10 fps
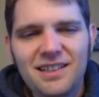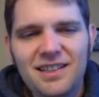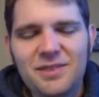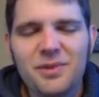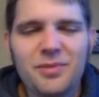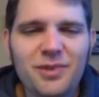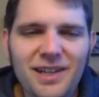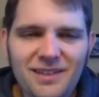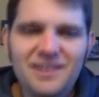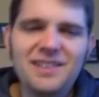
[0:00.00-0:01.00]
just want to point
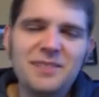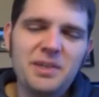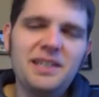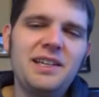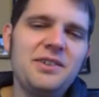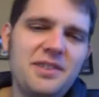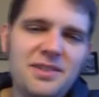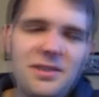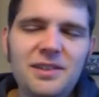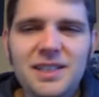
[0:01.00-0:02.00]
out that the medications
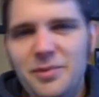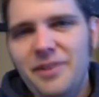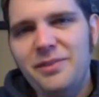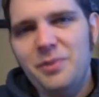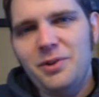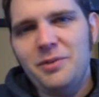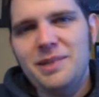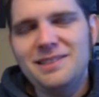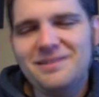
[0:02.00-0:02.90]
are all named after Pokemon.